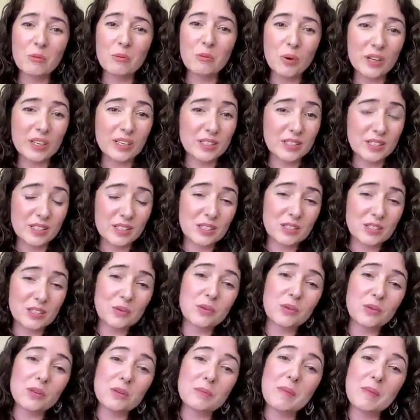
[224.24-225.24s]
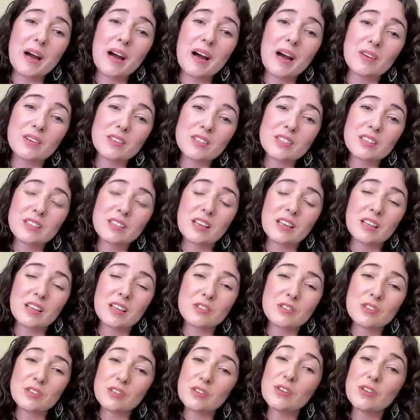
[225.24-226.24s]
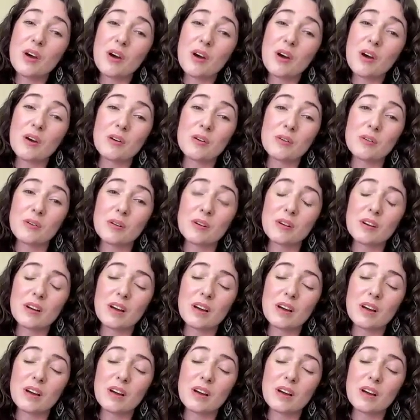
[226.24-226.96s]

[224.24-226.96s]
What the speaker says: What is this all about? And to know,